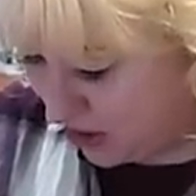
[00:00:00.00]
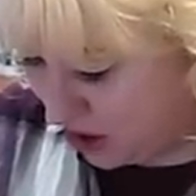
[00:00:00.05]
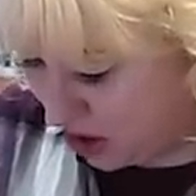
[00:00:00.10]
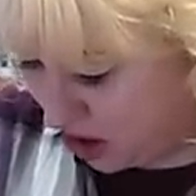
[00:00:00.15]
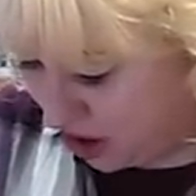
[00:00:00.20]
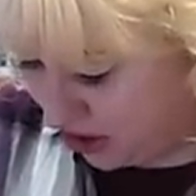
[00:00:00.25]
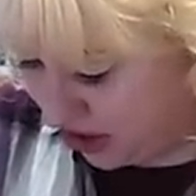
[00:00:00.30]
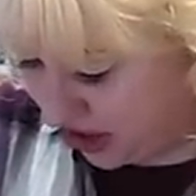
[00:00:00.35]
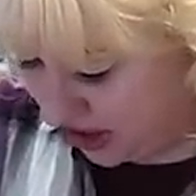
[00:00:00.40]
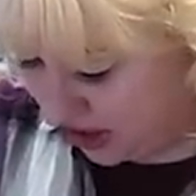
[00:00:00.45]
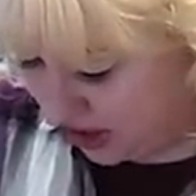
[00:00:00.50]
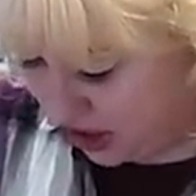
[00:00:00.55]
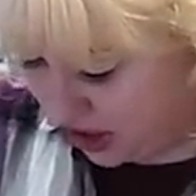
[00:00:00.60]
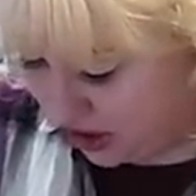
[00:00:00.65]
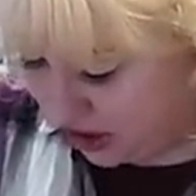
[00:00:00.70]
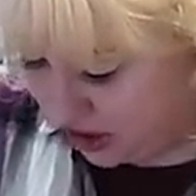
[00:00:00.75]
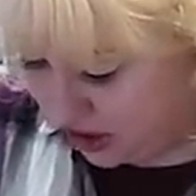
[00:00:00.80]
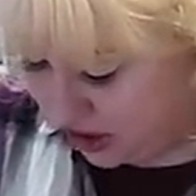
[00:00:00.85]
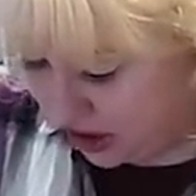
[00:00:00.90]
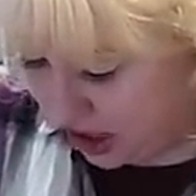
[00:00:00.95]
for all these
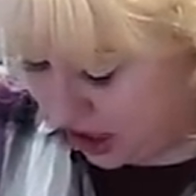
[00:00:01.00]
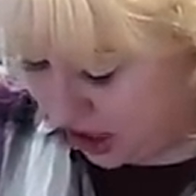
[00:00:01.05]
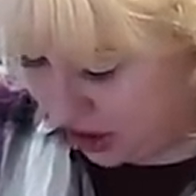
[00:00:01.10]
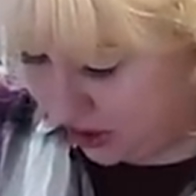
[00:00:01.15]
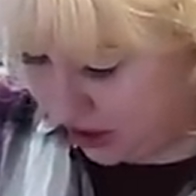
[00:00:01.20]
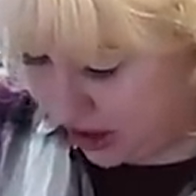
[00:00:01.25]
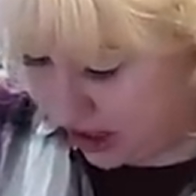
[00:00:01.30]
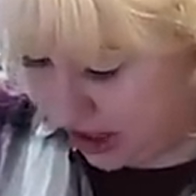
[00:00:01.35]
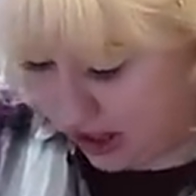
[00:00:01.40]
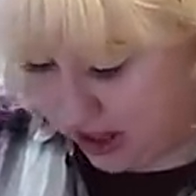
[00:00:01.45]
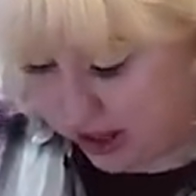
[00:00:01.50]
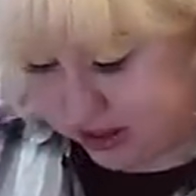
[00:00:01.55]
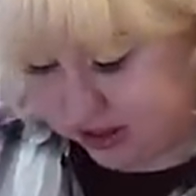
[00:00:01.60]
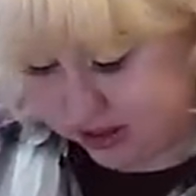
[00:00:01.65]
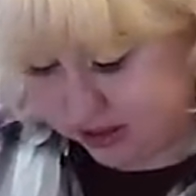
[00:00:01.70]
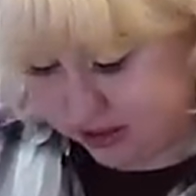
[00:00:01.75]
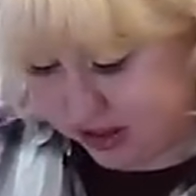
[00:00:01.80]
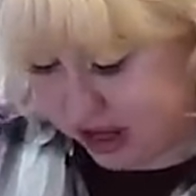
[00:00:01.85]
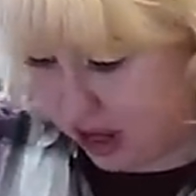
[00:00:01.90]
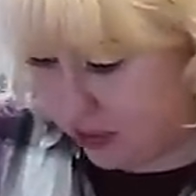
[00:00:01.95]
years secret,
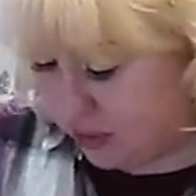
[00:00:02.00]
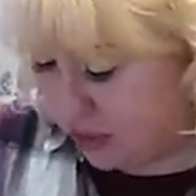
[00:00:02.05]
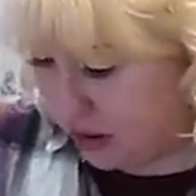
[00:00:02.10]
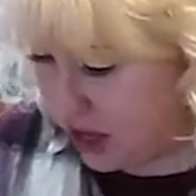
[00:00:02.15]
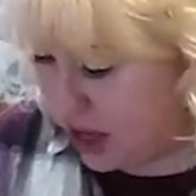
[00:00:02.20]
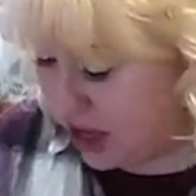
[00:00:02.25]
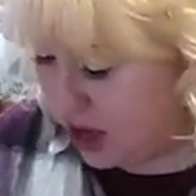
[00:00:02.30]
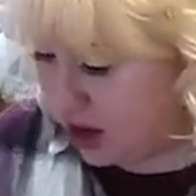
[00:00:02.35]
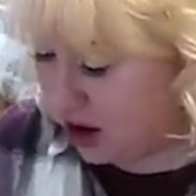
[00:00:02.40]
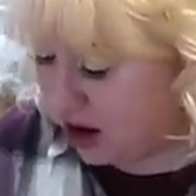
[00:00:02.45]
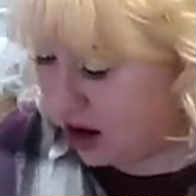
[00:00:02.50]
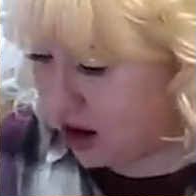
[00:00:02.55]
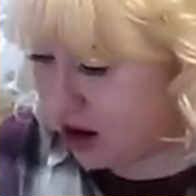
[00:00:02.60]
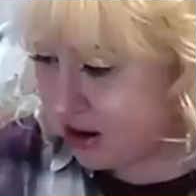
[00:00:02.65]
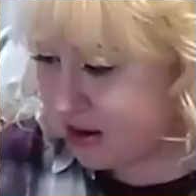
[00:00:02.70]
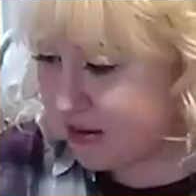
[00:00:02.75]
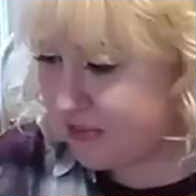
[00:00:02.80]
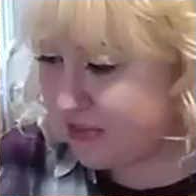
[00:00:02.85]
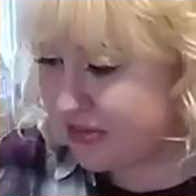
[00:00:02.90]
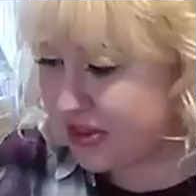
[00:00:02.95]
is they play
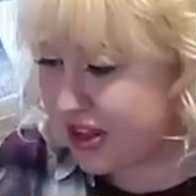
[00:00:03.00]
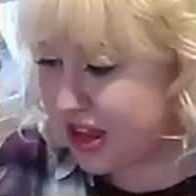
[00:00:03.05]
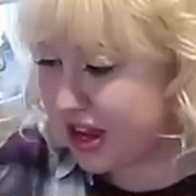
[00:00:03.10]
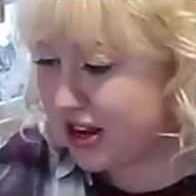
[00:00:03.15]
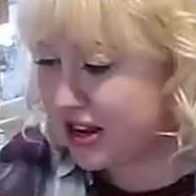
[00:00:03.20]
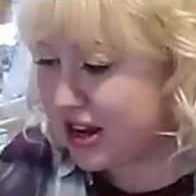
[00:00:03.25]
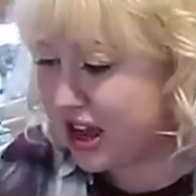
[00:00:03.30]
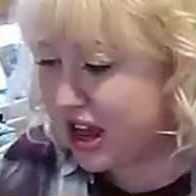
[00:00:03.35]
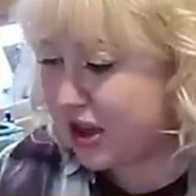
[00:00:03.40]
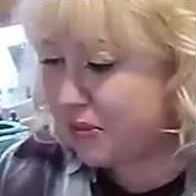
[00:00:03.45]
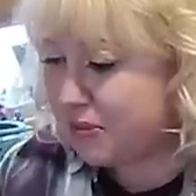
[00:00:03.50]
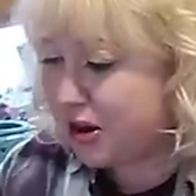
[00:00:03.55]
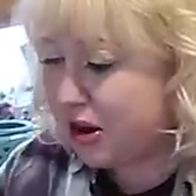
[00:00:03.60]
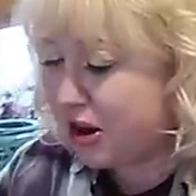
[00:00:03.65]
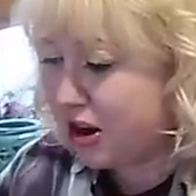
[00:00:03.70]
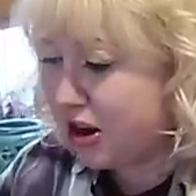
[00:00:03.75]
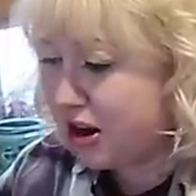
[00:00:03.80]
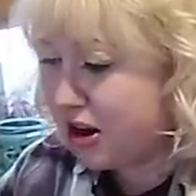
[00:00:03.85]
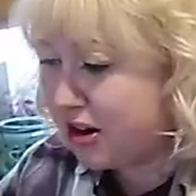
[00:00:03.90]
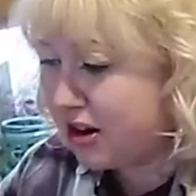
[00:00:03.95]
hard, they nap
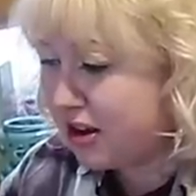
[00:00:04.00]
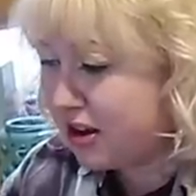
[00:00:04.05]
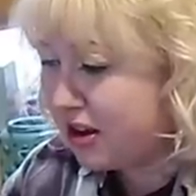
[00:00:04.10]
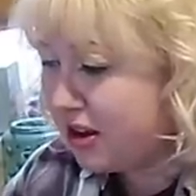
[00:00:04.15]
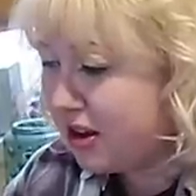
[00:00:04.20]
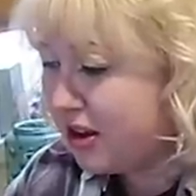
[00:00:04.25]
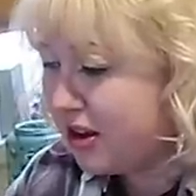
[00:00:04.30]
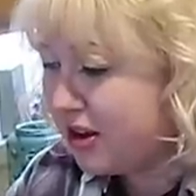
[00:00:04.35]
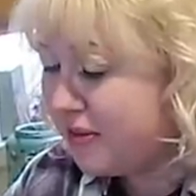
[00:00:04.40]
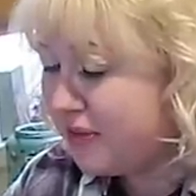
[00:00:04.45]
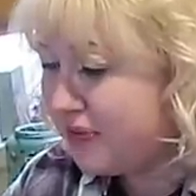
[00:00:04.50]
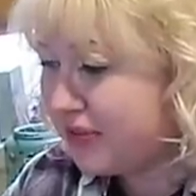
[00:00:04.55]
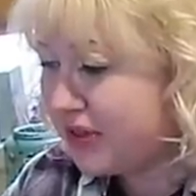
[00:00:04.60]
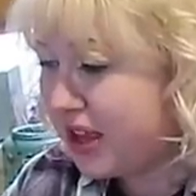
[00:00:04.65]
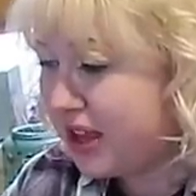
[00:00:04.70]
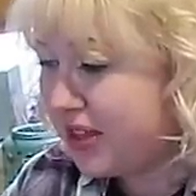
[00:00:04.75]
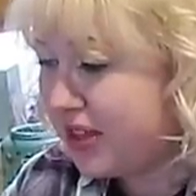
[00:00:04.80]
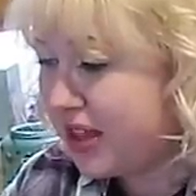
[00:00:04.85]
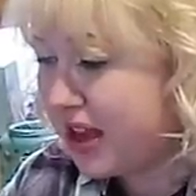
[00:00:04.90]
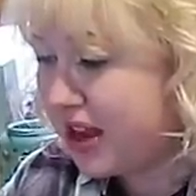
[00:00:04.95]
hard,
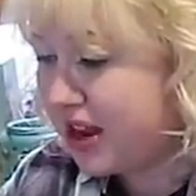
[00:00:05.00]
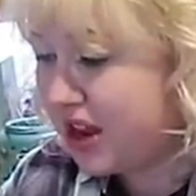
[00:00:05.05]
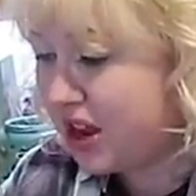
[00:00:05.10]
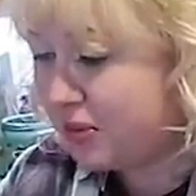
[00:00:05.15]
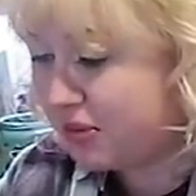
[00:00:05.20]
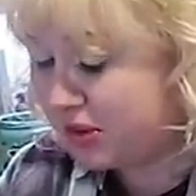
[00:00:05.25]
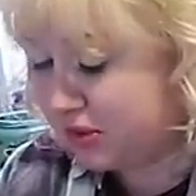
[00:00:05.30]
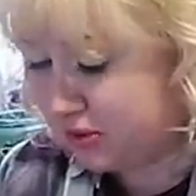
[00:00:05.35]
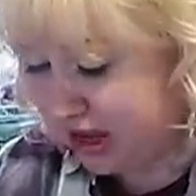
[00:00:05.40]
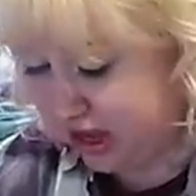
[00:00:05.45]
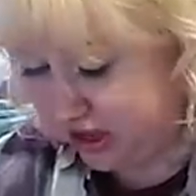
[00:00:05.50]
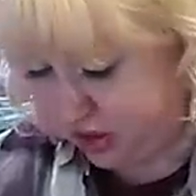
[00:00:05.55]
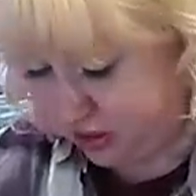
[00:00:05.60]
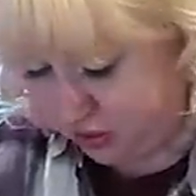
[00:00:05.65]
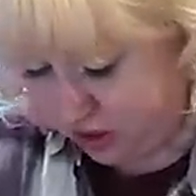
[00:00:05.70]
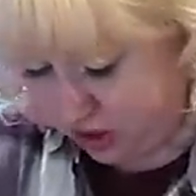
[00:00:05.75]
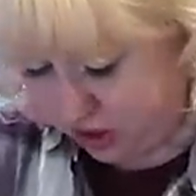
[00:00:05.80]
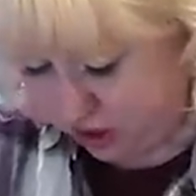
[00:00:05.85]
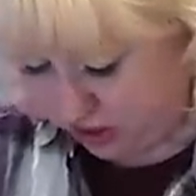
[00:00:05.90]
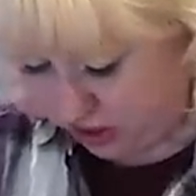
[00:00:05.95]
and that helps make
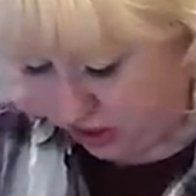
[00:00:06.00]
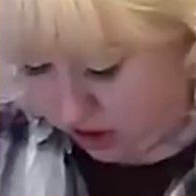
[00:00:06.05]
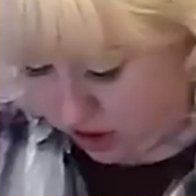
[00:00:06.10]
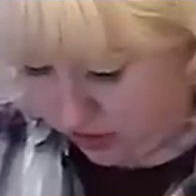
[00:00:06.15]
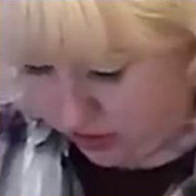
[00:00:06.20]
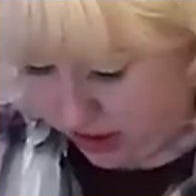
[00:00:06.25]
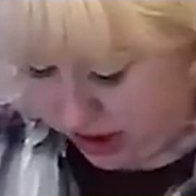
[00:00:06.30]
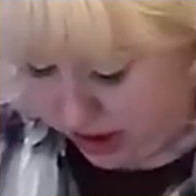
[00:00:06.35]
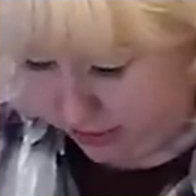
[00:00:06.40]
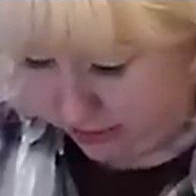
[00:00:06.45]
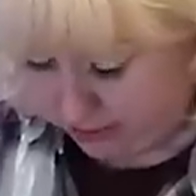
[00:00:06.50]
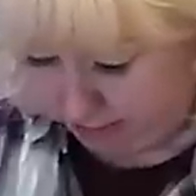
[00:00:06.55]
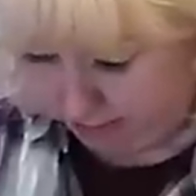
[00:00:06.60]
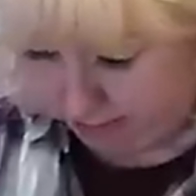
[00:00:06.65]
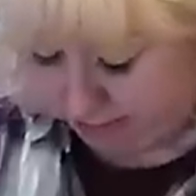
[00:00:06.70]
the world go round.